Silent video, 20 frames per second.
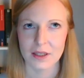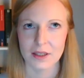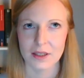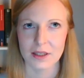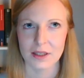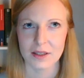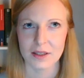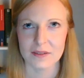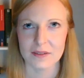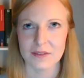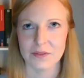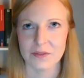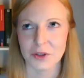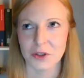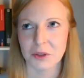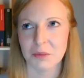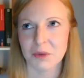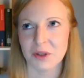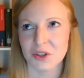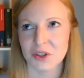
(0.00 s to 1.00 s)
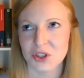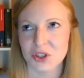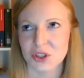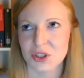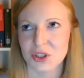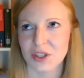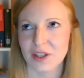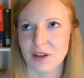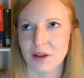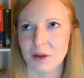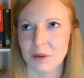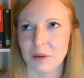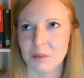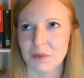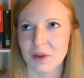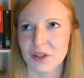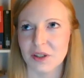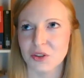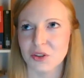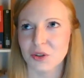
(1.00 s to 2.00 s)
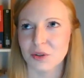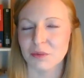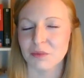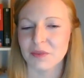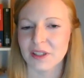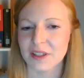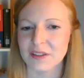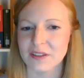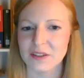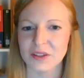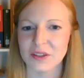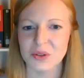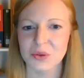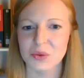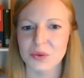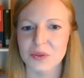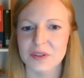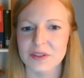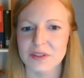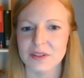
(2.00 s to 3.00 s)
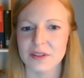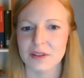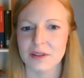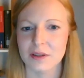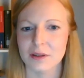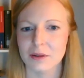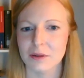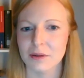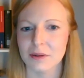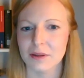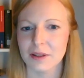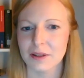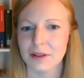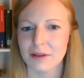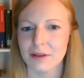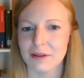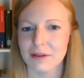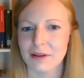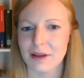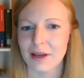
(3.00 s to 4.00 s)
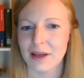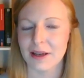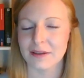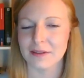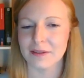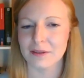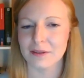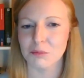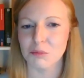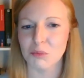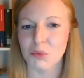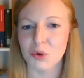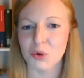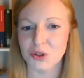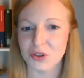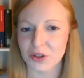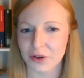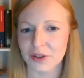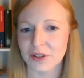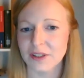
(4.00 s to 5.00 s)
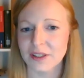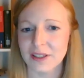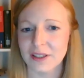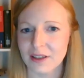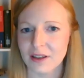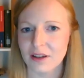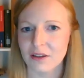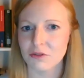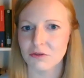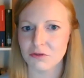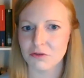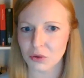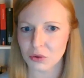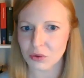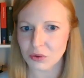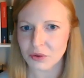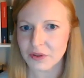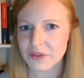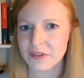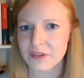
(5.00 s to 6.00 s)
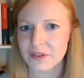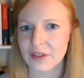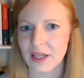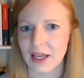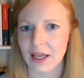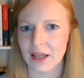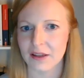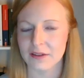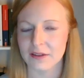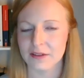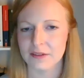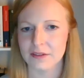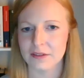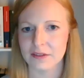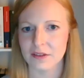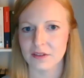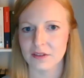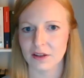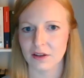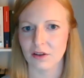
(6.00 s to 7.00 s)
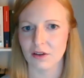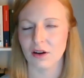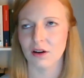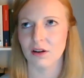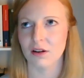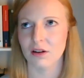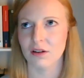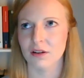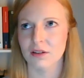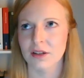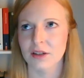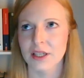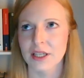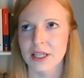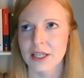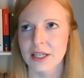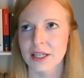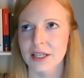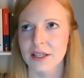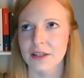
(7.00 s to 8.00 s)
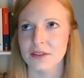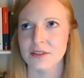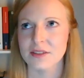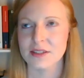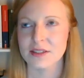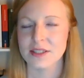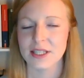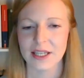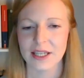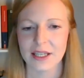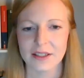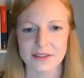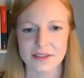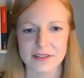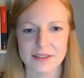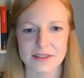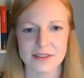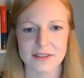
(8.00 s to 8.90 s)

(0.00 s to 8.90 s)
is very much a term that's used as modernity unfolds, as there are states